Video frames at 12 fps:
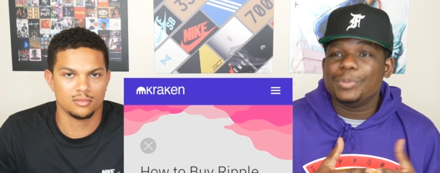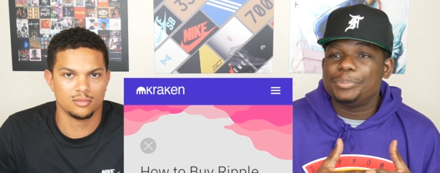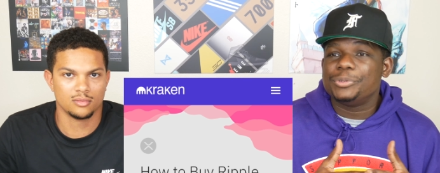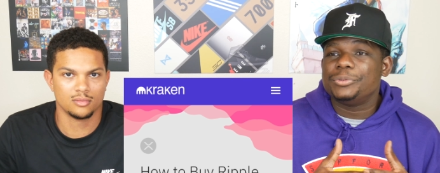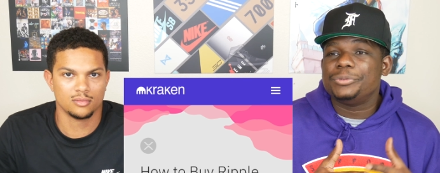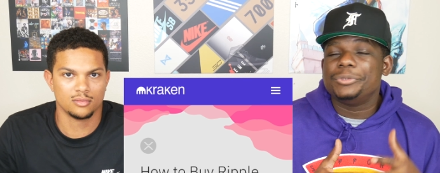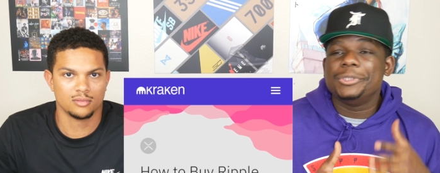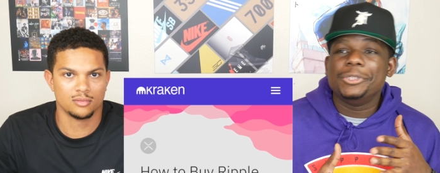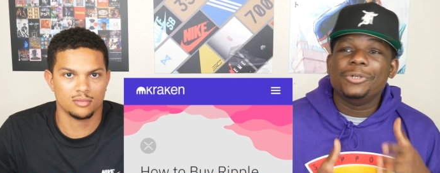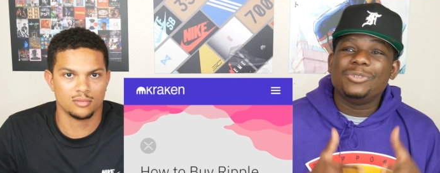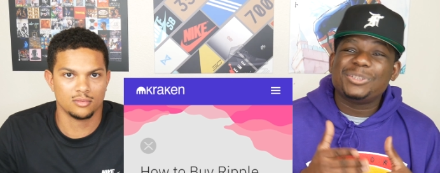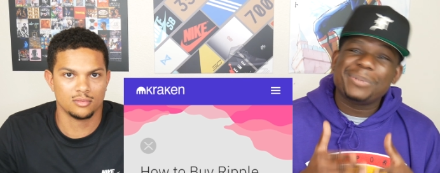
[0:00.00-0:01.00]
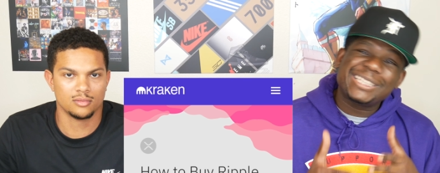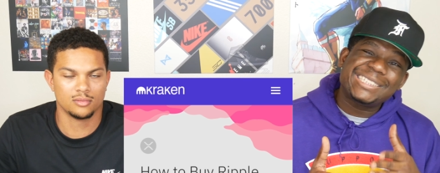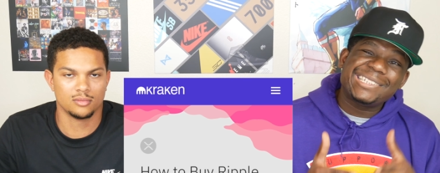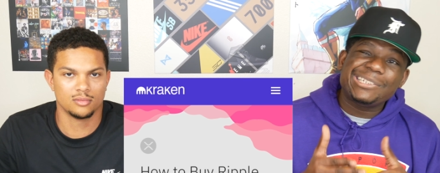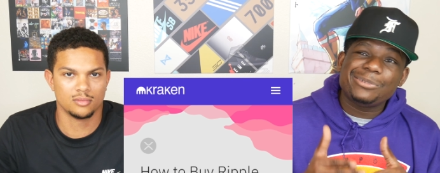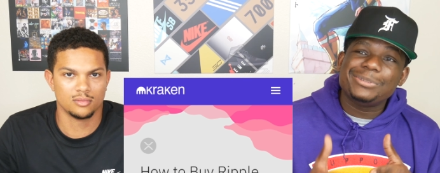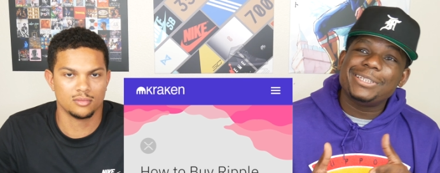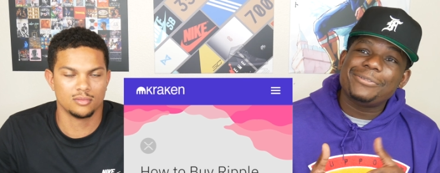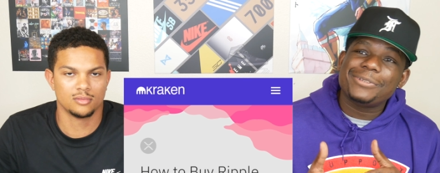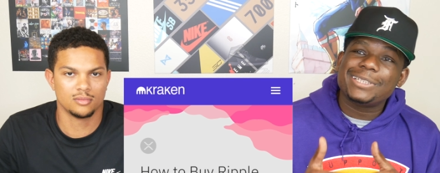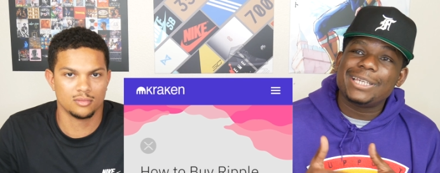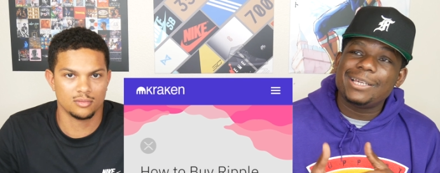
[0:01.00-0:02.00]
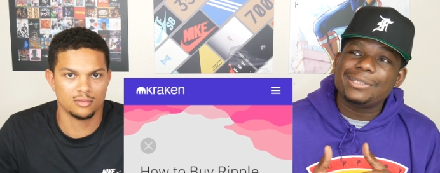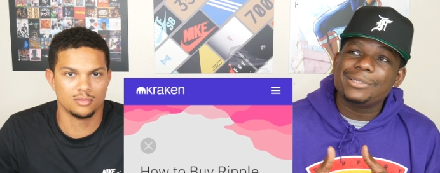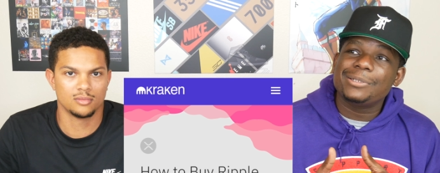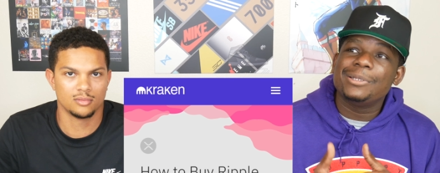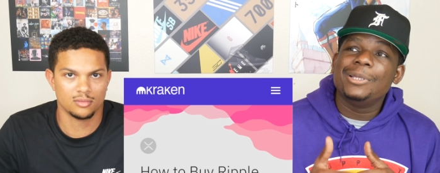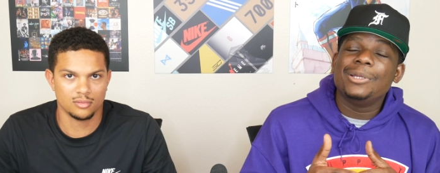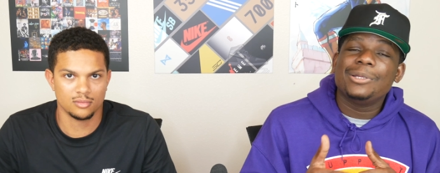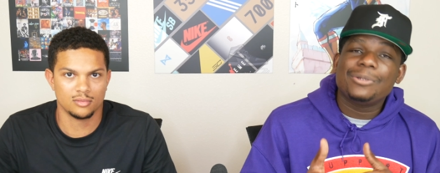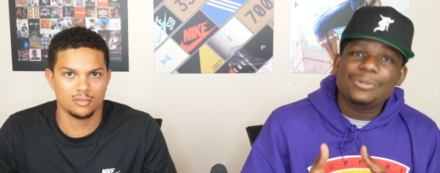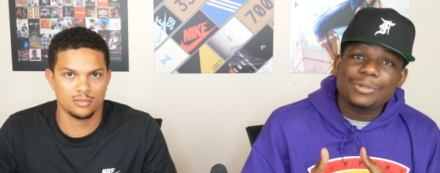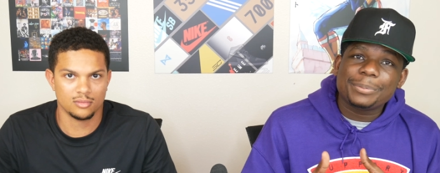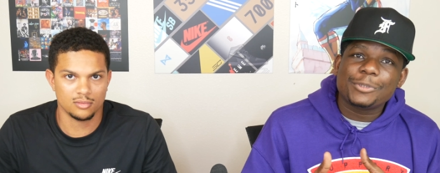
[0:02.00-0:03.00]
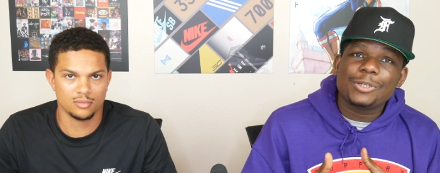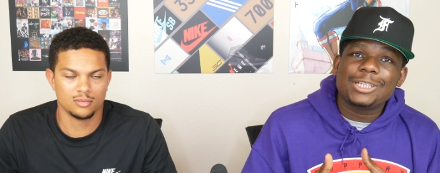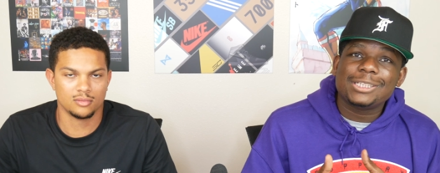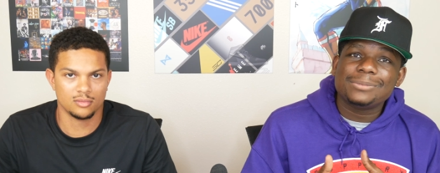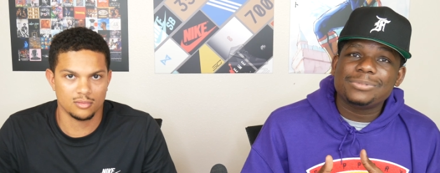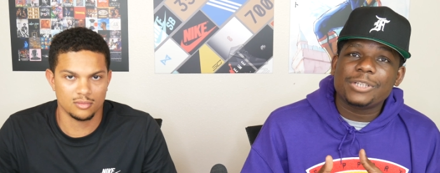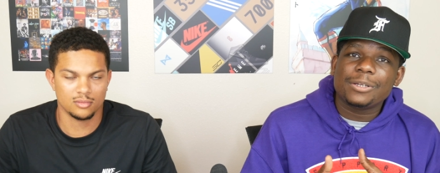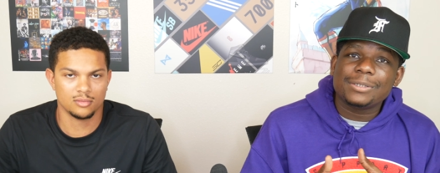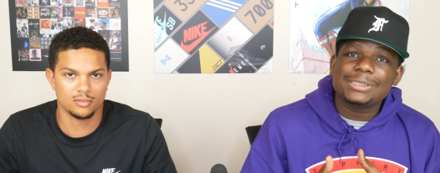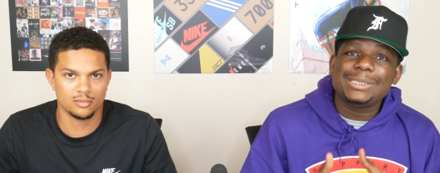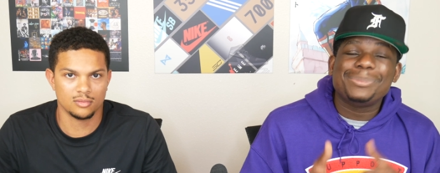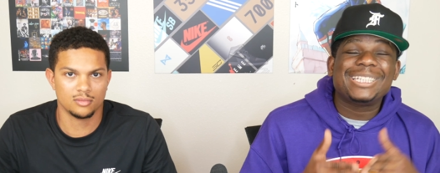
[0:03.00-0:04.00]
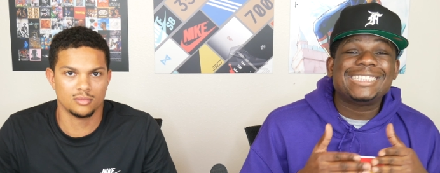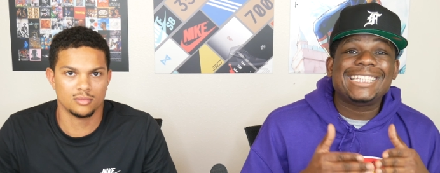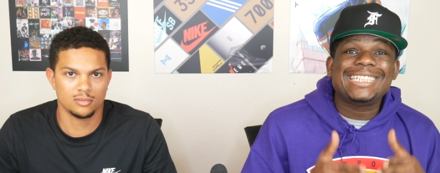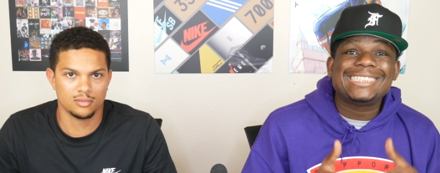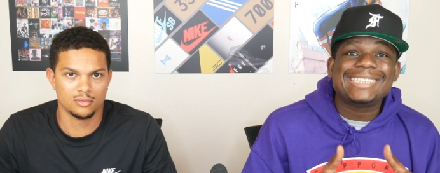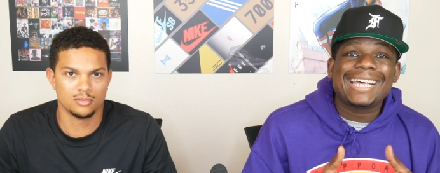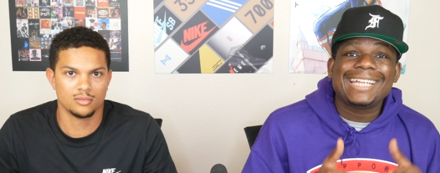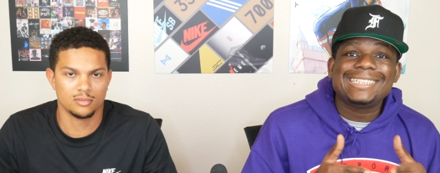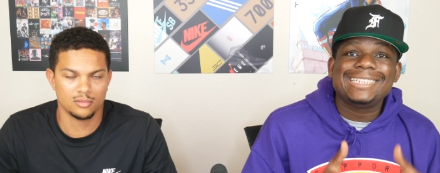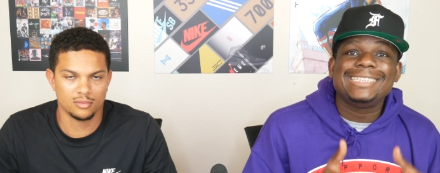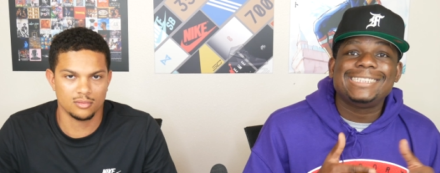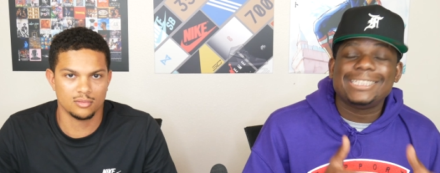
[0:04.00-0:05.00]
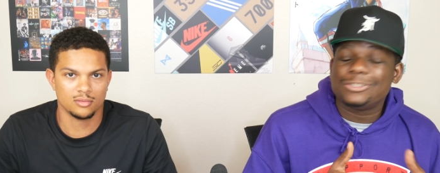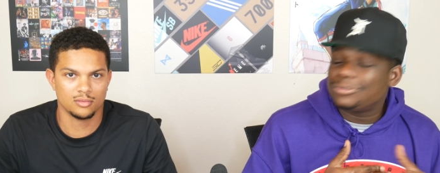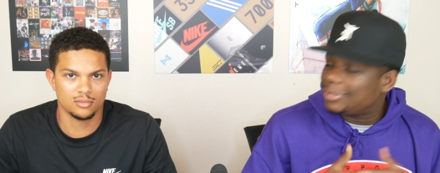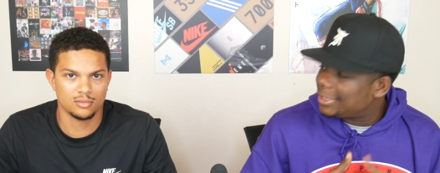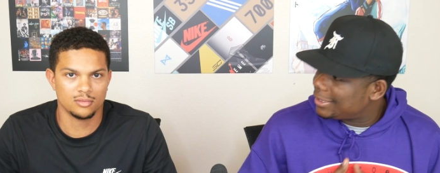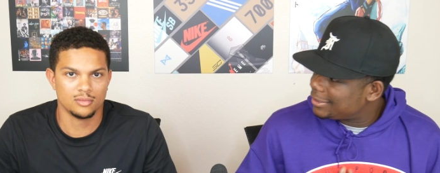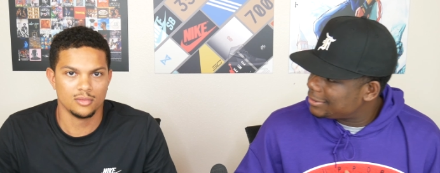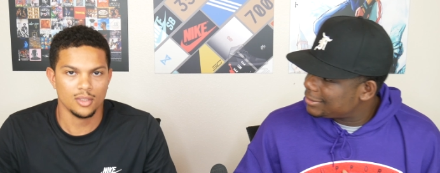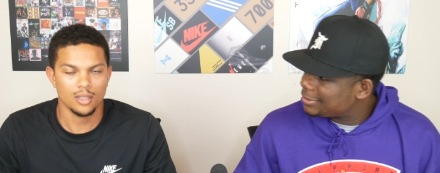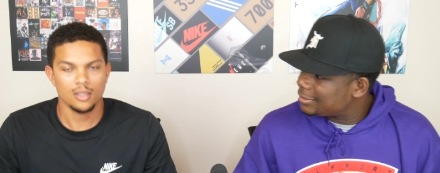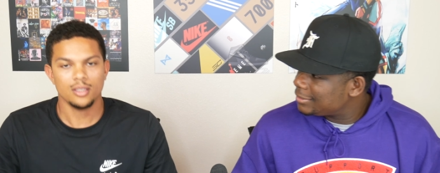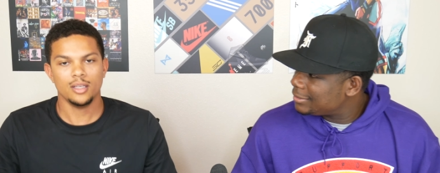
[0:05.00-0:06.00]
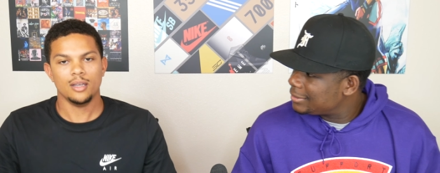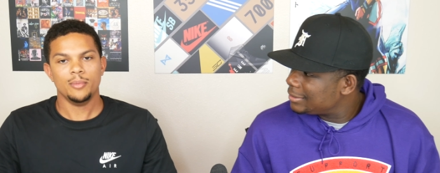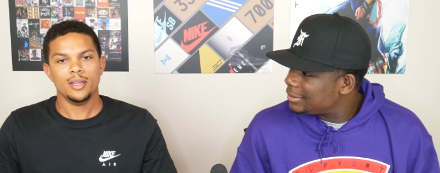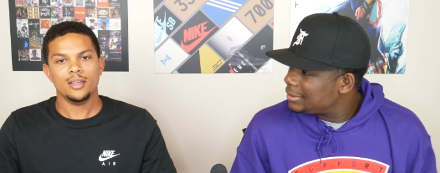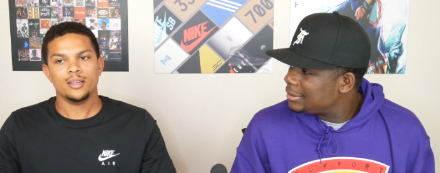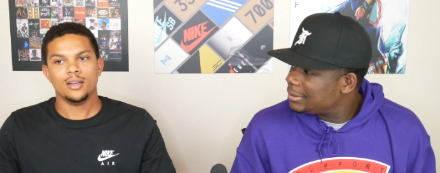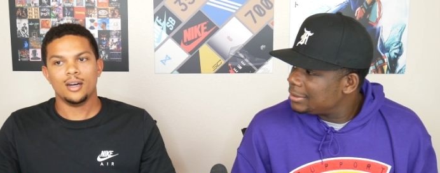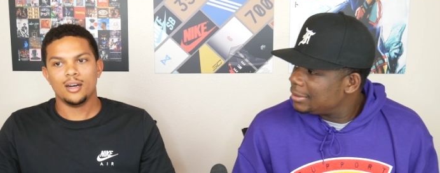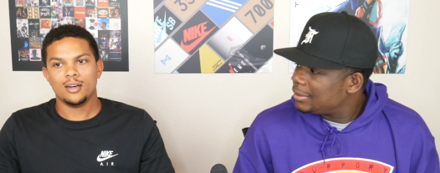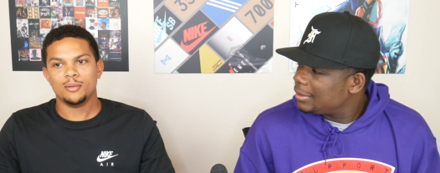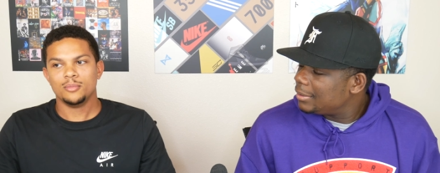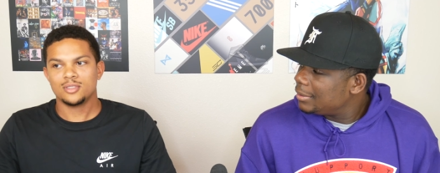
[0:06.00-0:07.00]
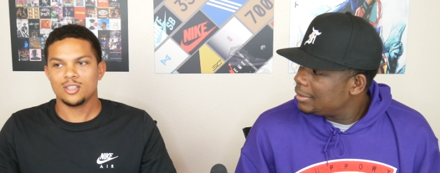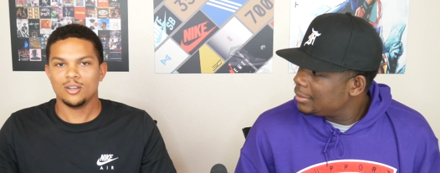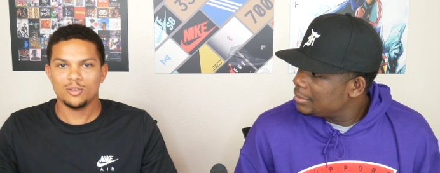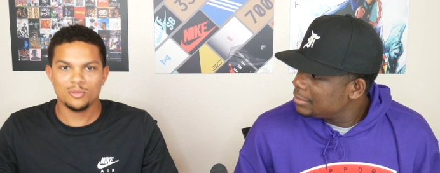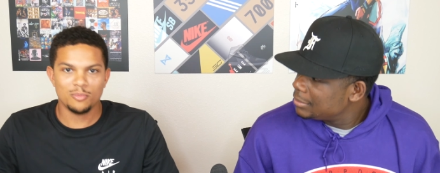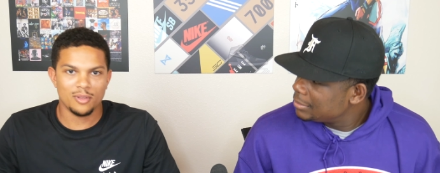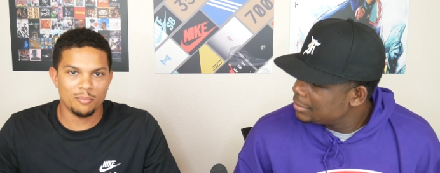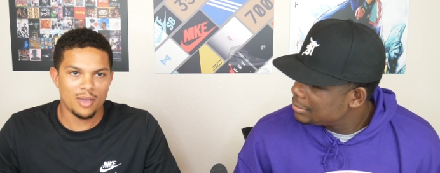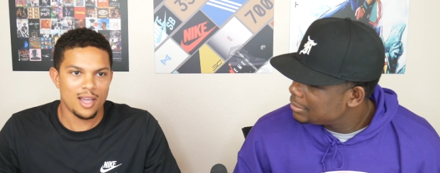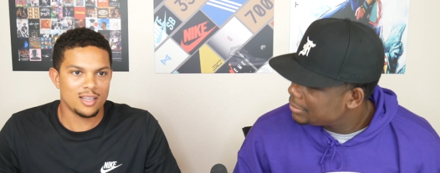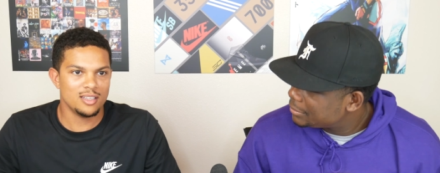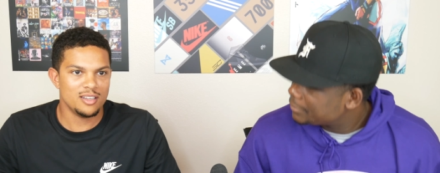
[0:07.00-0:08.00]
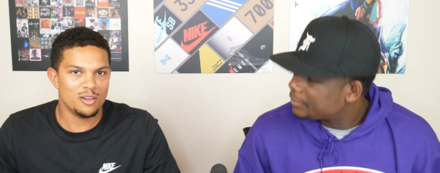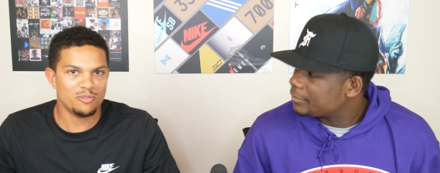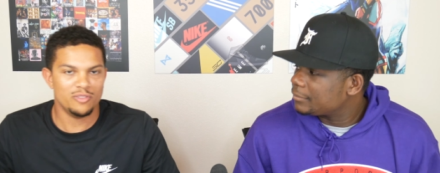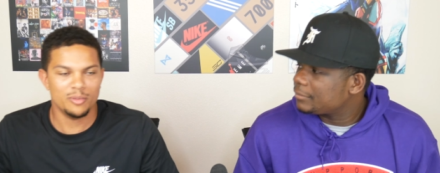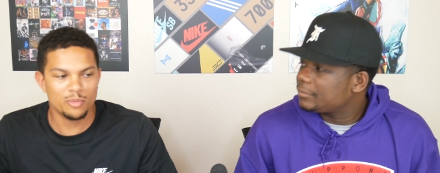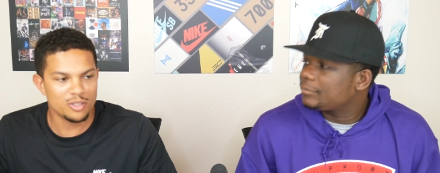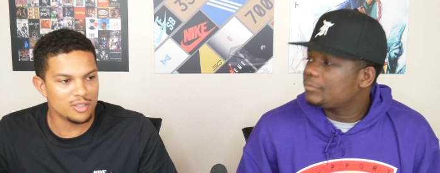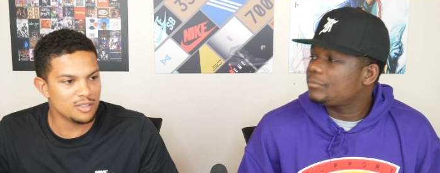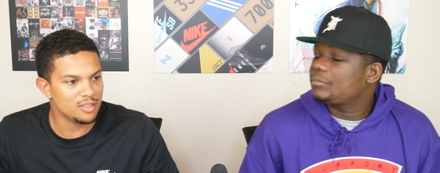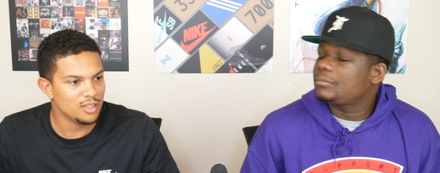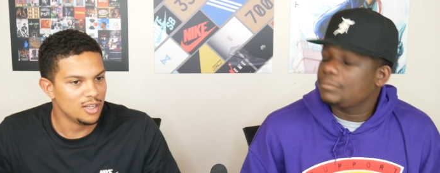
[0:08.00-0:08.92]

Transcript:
Speaker 1: Ripple, which makes it a little different than other cryptocurrency because it is not decentralized.
Speaker 2: Yeah, man. So back in November,